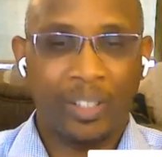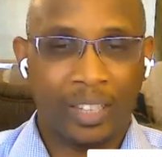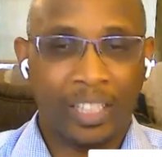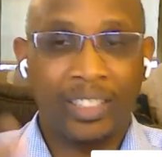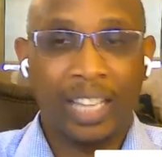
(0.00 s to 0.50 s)

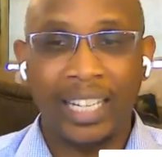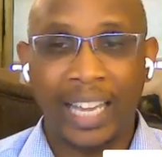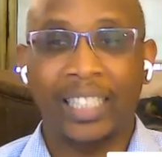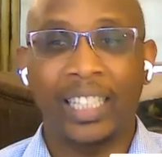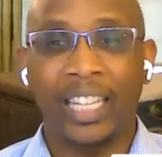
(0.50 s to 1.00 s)
there's that
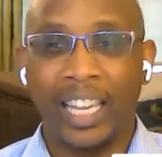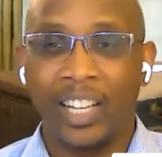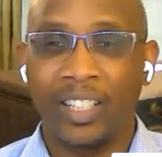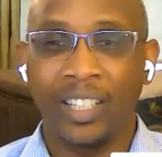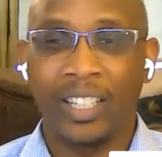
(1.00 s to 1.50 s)
next
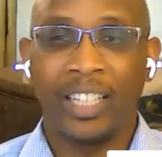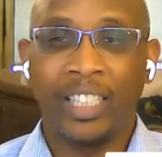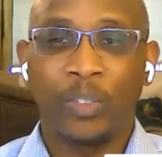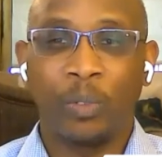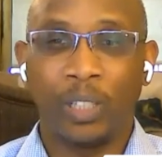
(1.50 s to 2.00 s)
layer
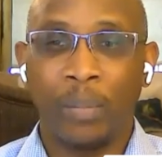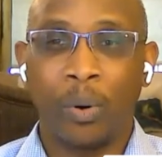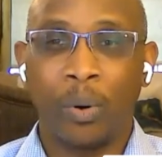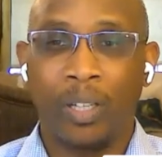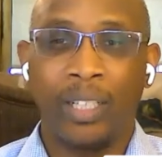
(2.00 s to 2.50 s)
that's really
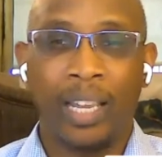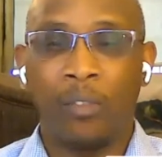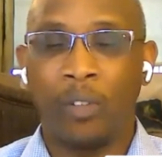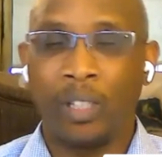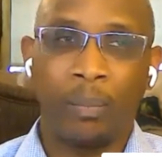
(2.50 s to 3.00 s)
important,
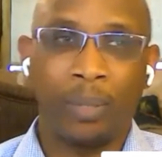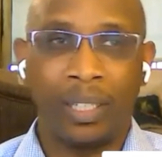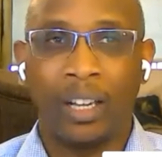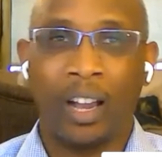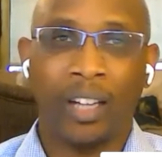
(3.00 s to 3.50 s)
and really
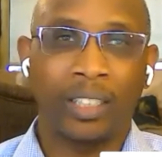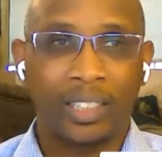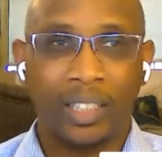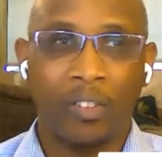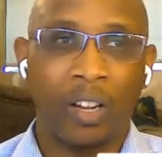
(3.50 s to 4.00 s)
being
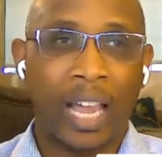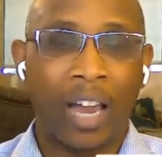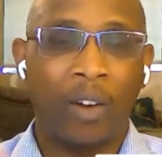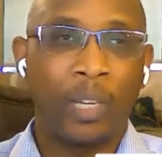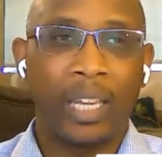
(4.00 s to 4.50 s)
cognizant around
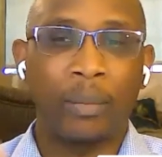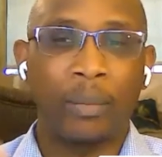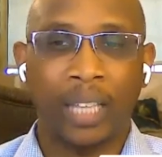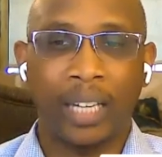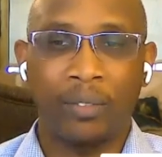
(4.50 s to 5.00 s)
how do we
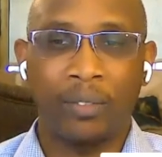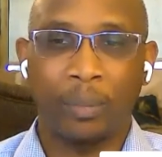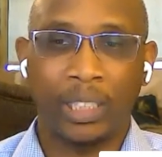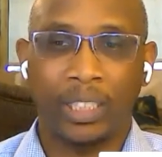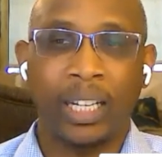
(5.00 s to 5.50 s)
capture that
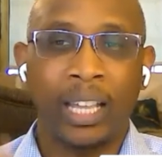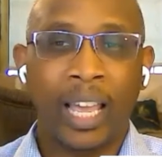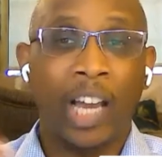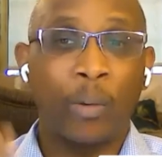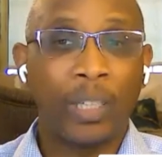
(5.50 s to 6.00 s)
information?
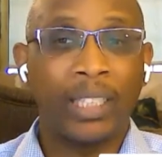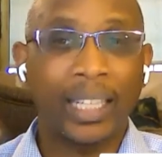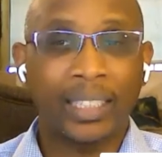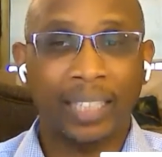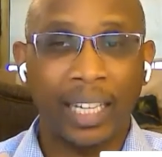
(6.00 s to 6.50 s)
How do we
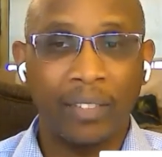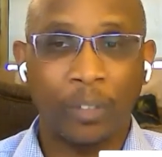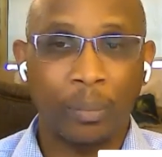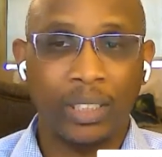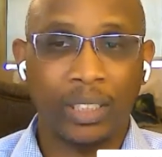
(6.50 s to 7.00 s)
test that
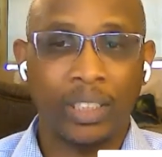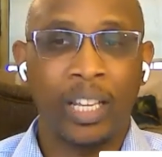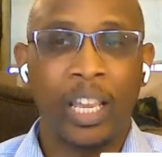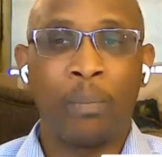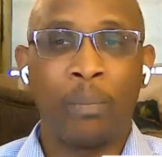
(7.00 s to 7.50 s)
information
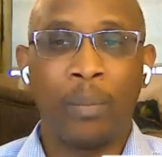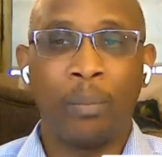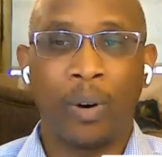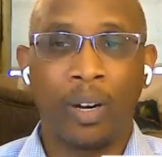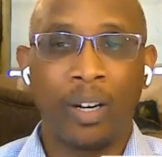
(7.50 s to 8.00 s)
a bit
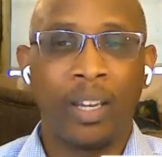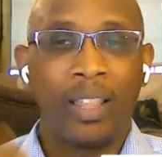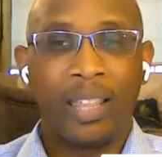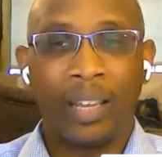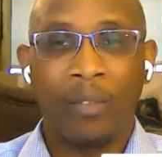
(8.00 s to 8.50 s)
more
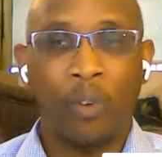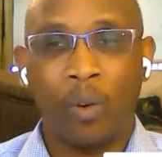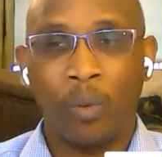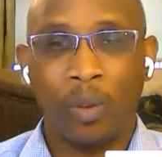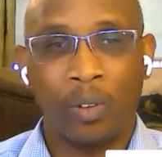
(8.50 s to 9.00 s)
than
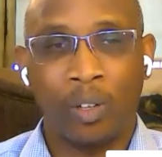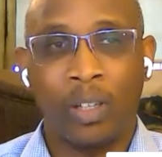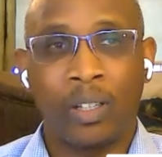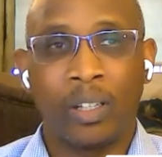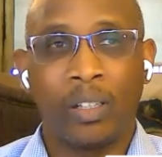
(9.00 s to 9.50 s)
what
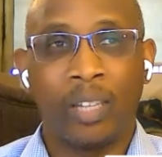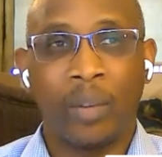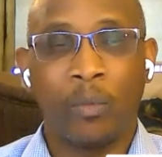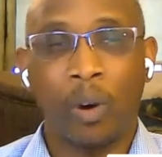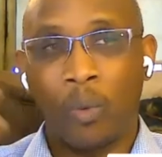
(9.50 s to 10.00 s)

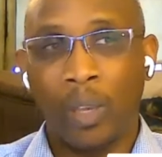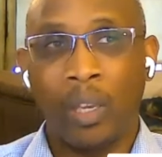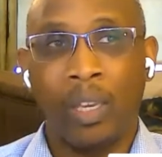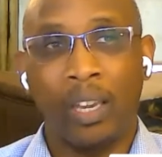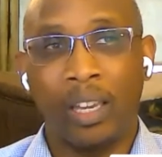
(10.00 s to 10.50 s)

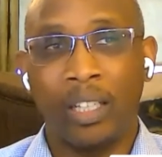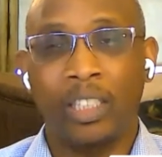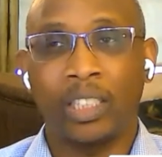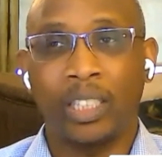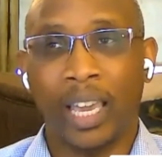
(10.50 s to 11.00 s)
we
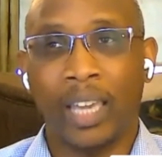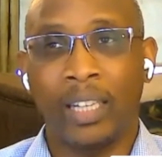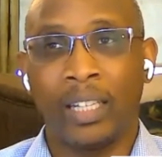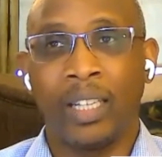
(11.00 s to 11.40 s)
initially had